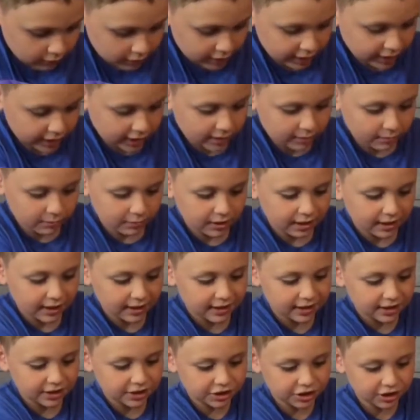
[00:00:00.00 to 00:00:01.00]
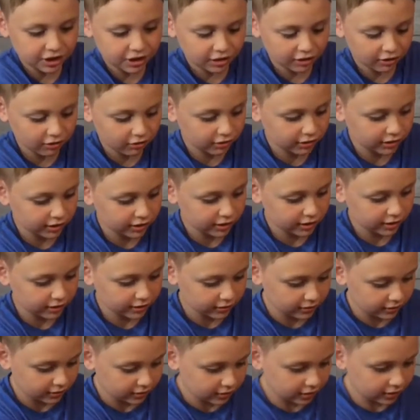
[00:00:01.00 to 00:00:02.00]
like some tiny shells and
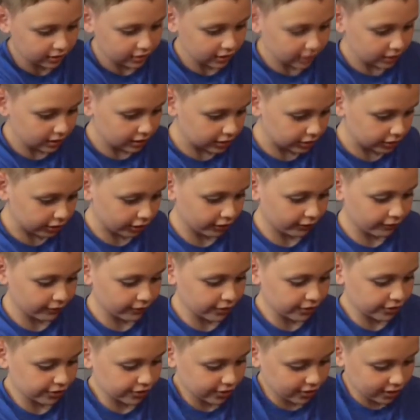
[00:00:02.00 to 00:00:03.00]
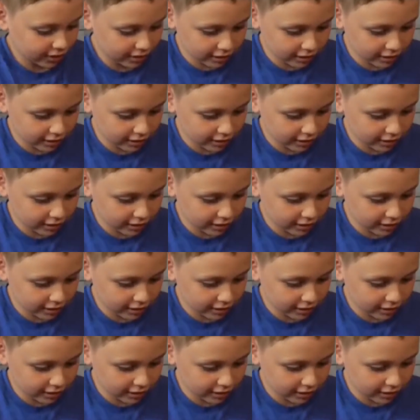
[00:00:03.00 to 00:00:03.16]
a starfish and